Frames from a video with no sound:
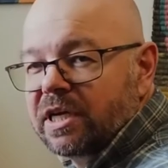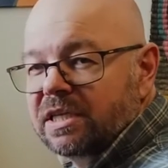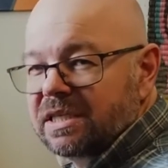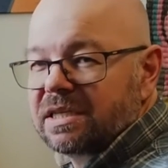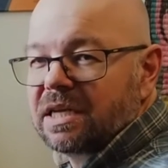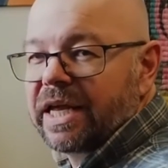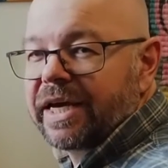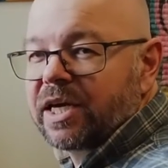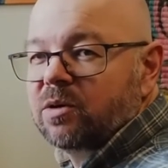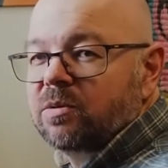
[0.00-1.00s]
didn't
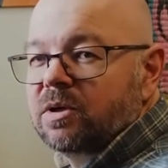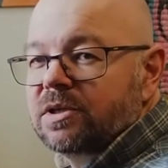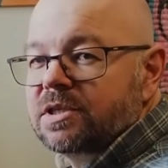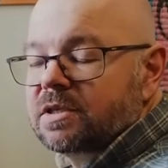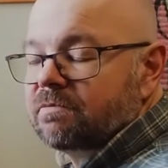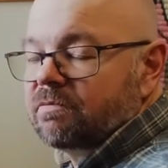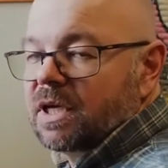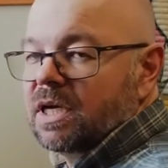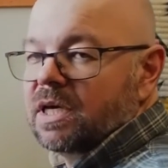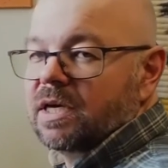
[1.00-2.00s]
like was,
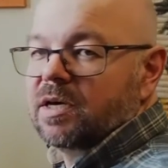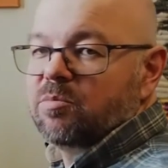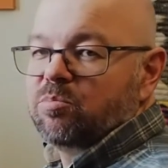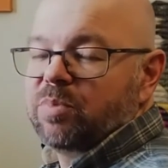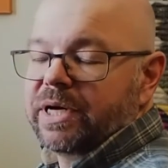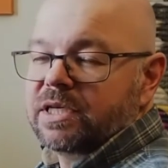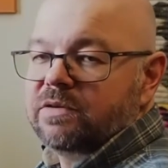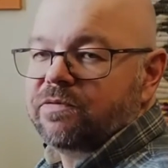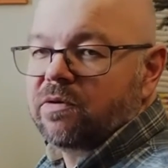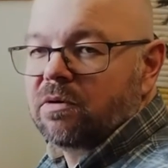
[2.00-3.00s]
by
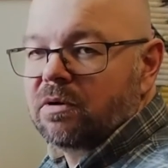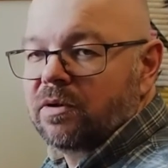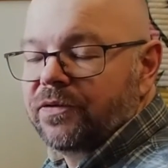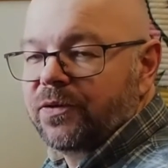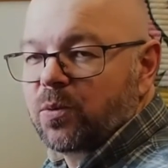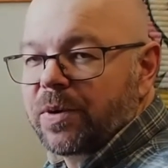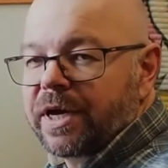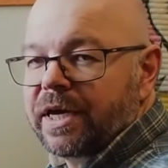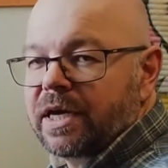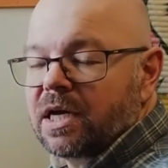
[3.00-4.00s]
default, the
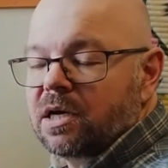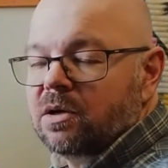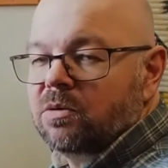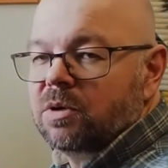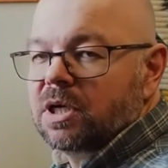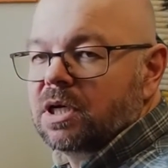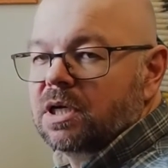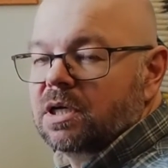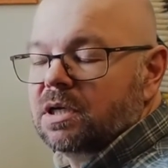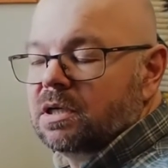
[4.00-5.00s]
way how
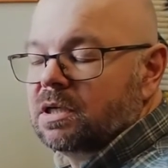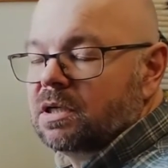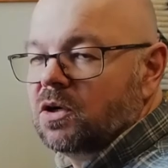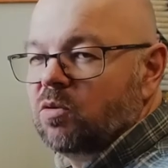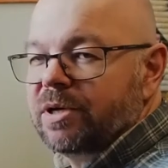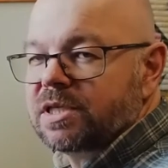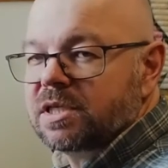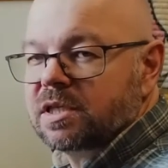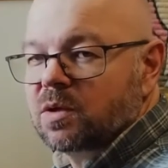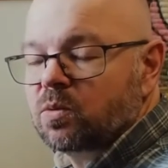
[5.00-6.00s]
Home
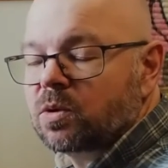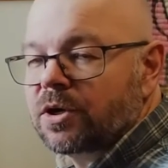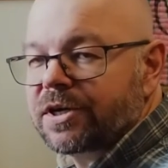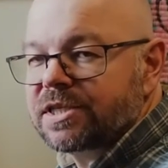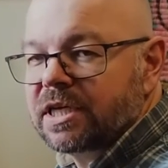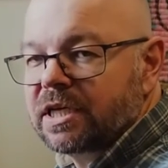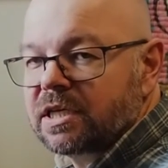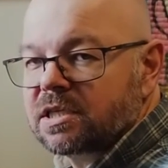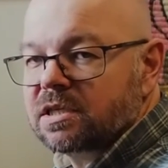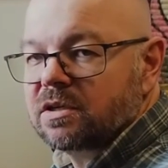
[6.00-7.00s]
Assistant works
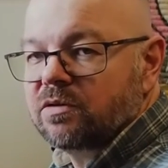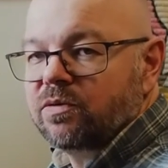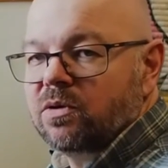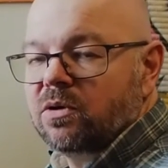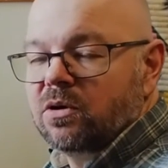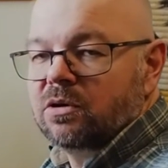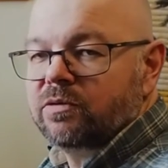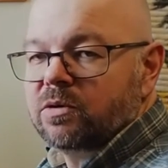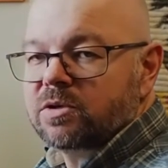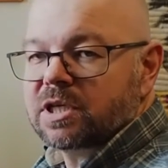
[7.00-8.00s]
is for all of
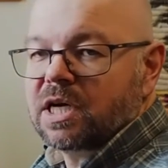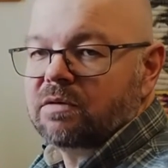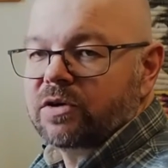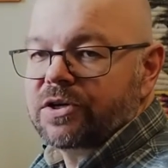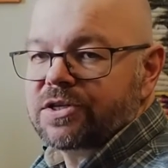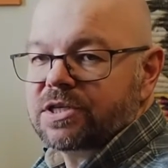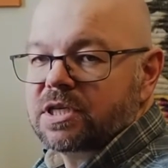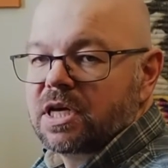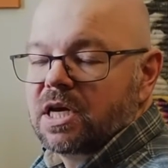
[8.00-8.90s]
those covers,